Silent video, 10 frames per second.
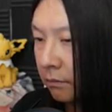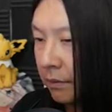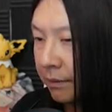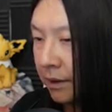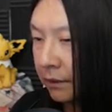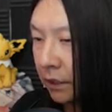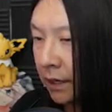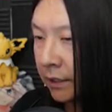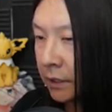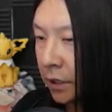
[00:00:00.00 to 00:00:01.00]
Maybe I have to
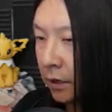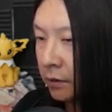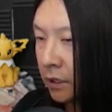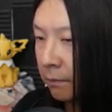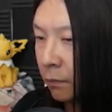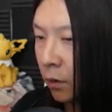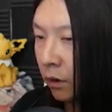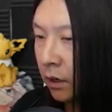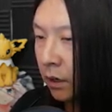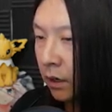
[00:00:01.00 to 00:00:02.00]
line the tires up
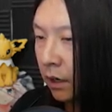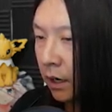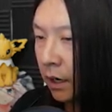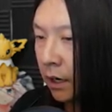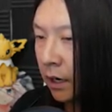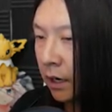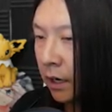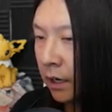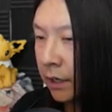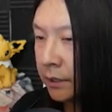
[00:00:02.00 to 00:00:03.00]
more.
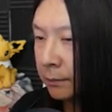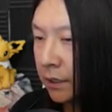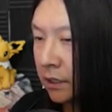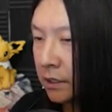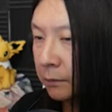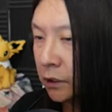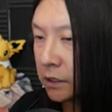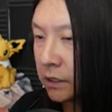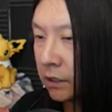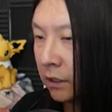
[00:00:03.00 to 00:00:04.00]
Is it because I'm
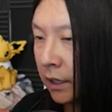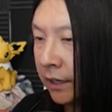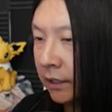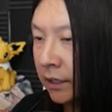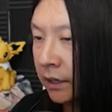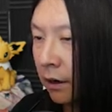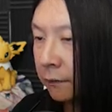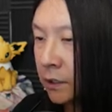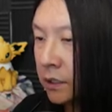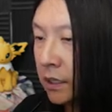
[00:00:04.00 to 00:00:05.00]
just slightly
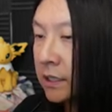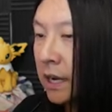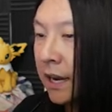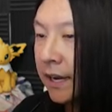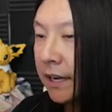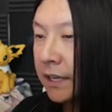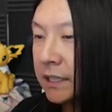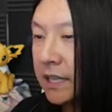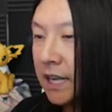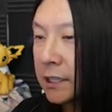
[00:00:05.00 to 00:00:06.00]
off?
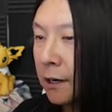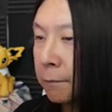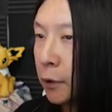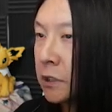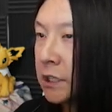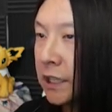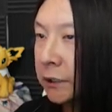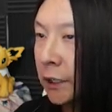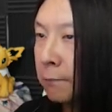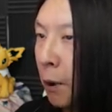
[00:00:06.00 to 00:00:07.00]
Is this a
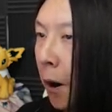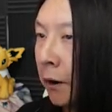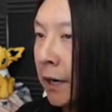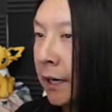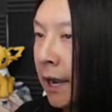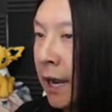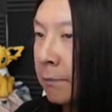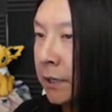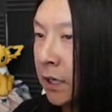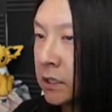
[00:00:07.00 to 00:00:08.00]
precision parking
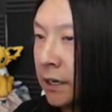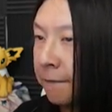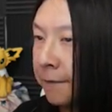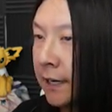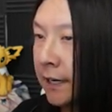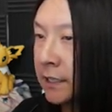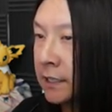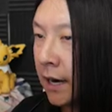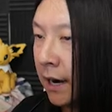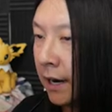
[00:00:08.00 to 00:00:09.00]
game? Because if it
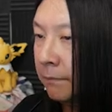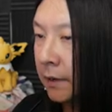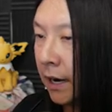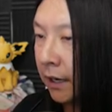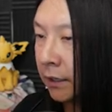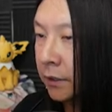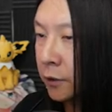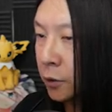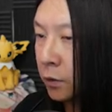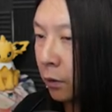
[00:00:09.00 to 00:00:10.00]
is, I'm not going to
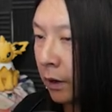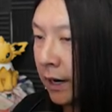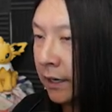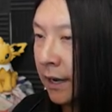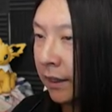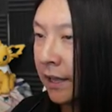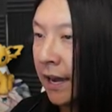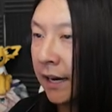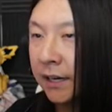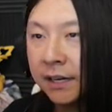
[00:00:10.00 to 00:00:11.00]
do great at
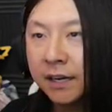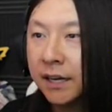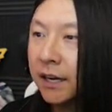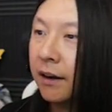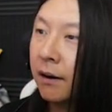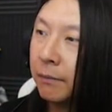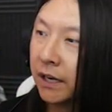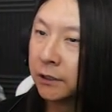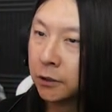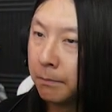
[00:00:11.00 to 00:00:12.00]
that. Oh
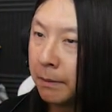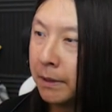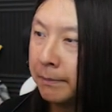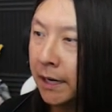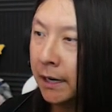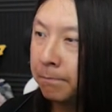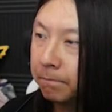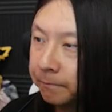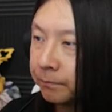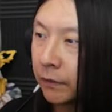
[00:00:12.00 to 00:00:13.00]
my gosh. Beep, beep, beep.
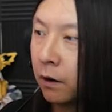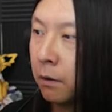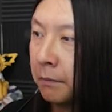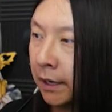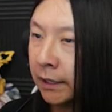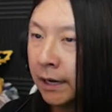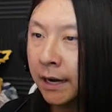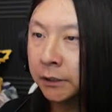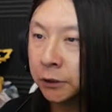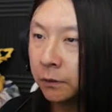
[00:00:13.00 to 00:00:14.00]
Oh my
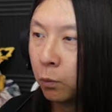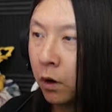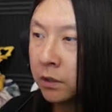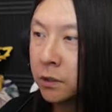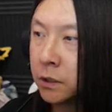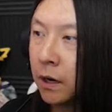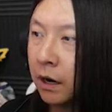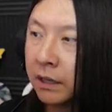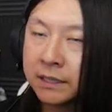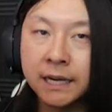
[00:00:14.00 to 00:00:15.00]
gosh. 1
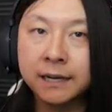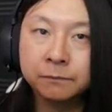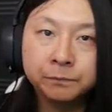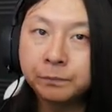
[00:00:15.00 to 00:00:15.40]
star. That's it.